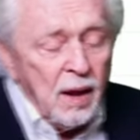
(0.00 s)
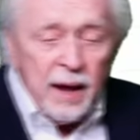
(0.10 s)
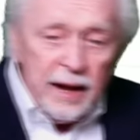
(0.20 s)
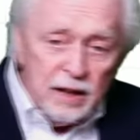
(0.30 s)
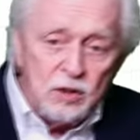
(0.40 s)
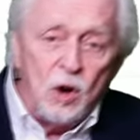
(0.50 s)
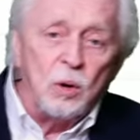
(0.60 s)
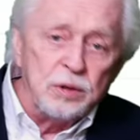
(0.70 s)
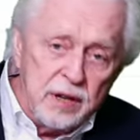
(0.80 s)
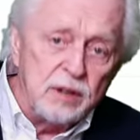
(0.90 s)
In
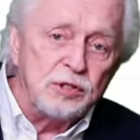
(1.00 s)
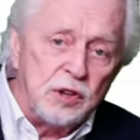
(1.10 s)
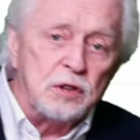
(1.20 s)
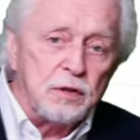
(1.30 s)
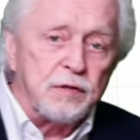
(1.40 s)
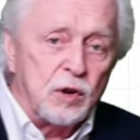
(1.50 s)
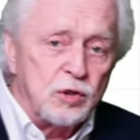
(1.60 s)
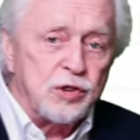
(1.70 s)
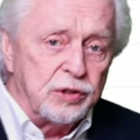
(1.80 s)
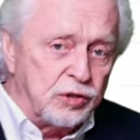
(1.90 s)
gold, here's the
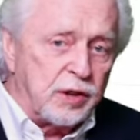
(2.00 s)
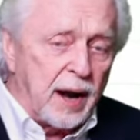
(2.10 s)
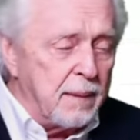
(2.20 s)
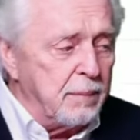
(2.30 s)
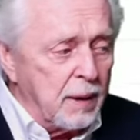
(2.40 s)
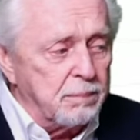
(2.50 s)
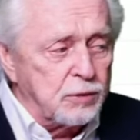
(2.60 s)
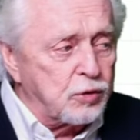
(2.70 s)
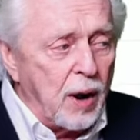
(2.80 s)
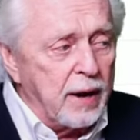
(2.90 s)
divergence that I'm
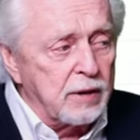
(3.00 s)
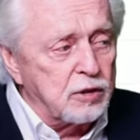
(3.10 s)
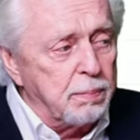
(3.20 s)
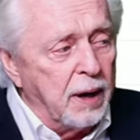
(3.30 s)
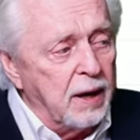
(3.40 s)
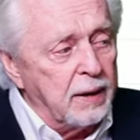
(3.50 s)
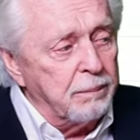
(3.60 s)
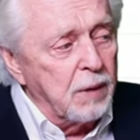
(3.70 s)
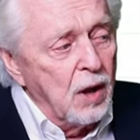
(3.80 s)
trying to explain.